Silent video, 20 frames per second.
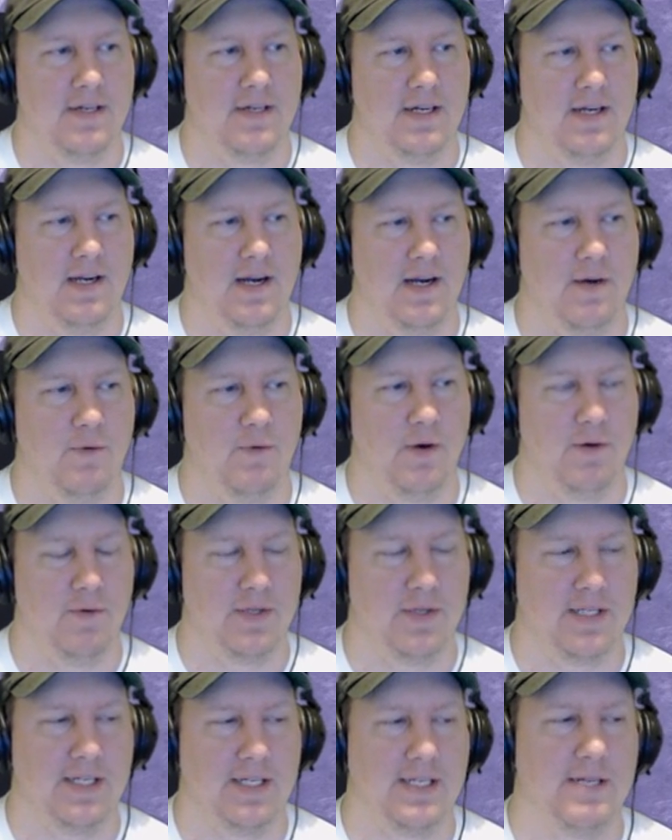and I went
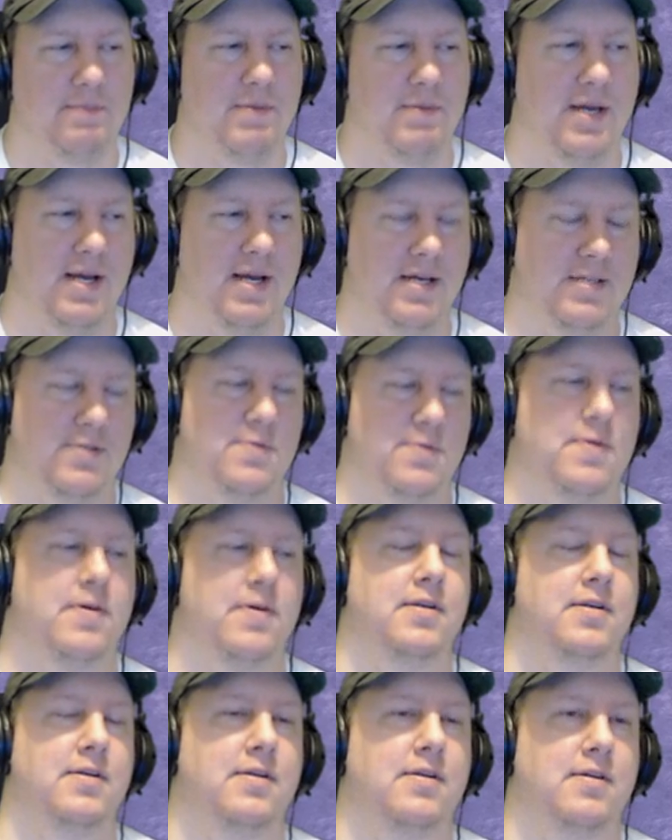with the DPS
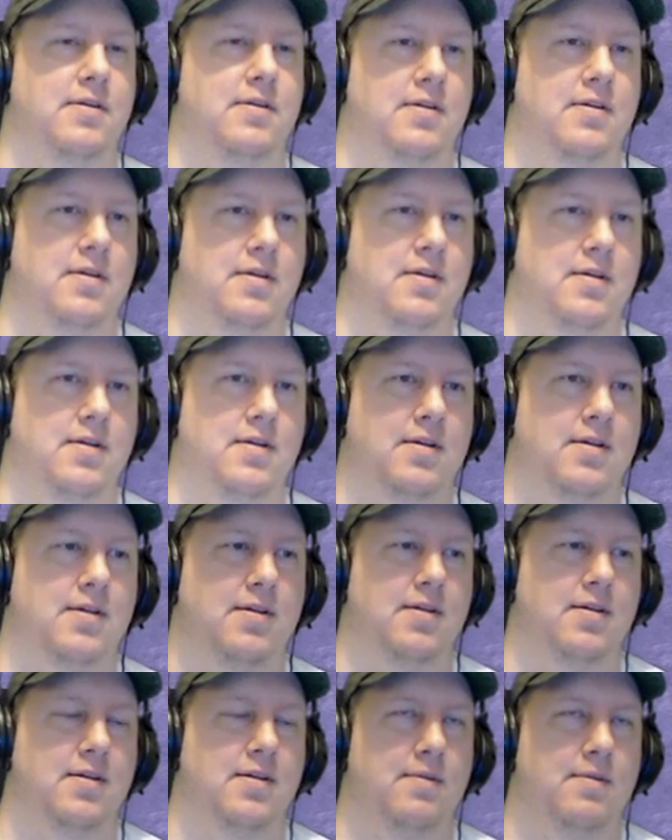
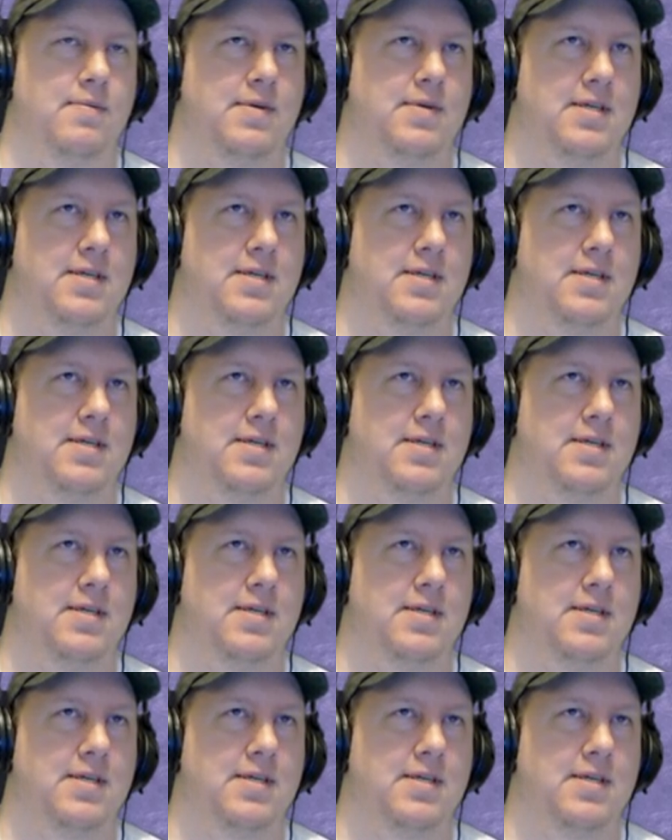one.